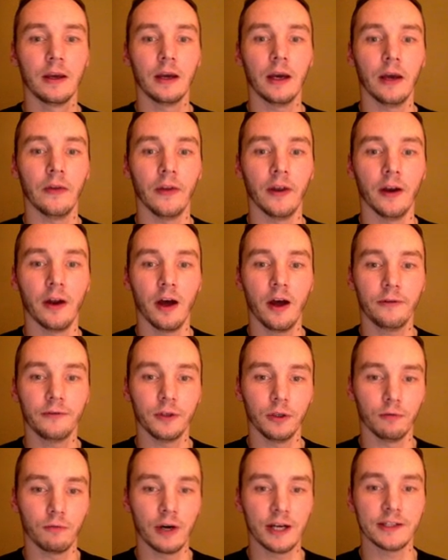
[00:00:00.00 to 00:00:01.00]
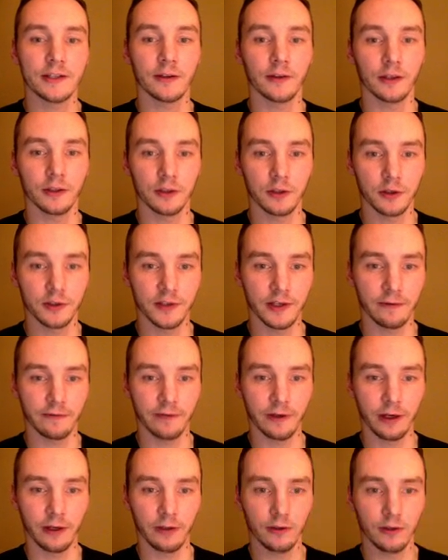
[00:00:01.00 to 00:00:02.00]
And then after you write something to the
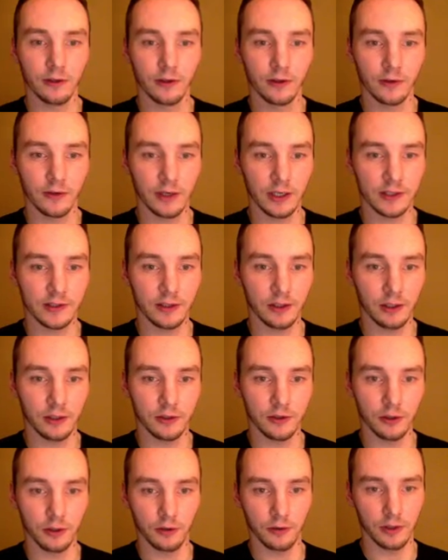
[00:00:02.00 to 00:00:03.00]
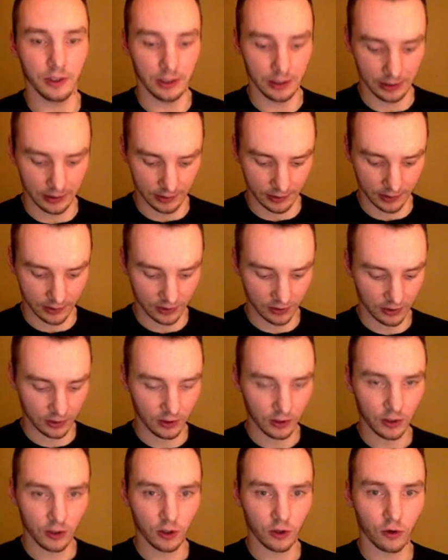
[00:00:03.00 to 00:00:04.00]
file, the next thing you need to do is
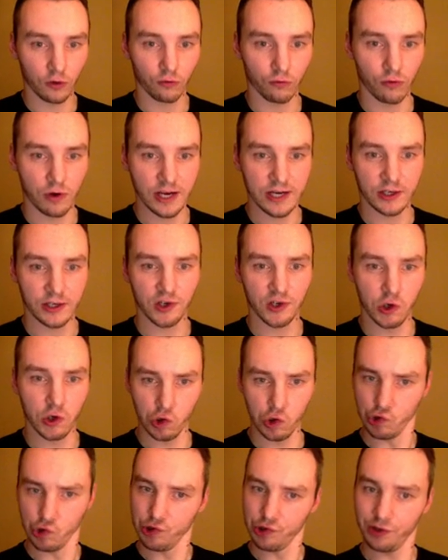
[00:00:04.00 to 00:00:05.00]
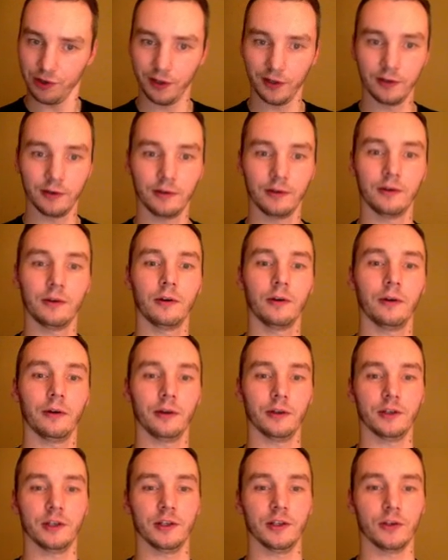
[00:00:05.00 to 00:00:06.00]
write new,
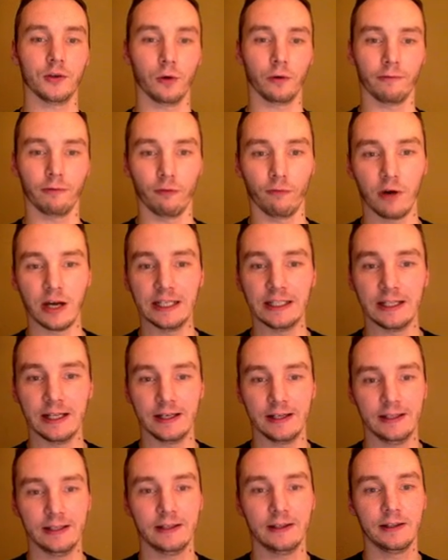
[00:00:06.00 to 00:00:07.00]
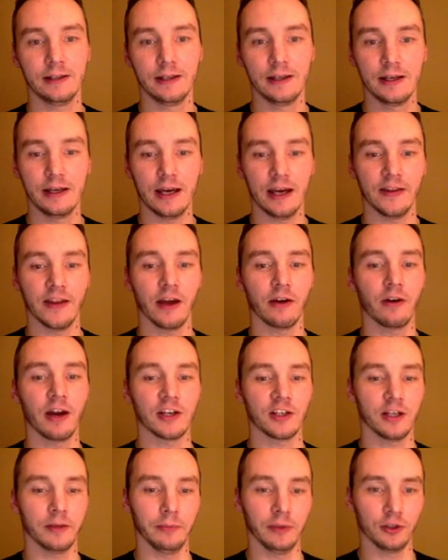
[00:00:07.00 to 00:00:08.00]
which is short for write line, and that
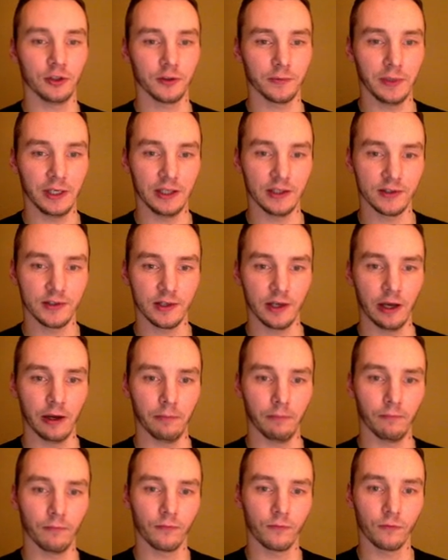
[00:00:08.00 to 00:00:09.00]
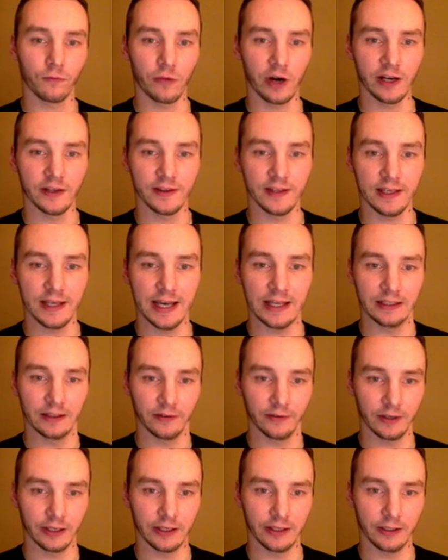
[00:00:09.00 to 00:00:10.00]
actually just means um, write the end of
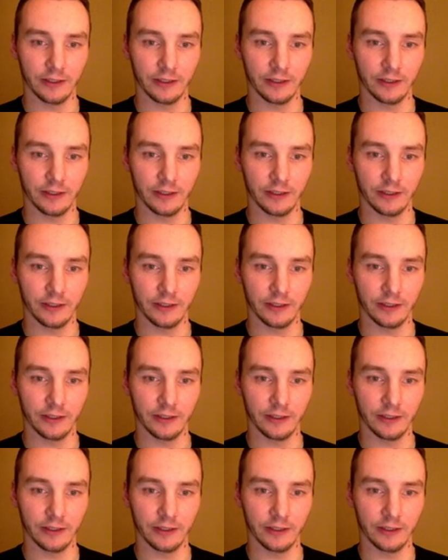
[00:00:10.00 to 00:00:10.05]
the line.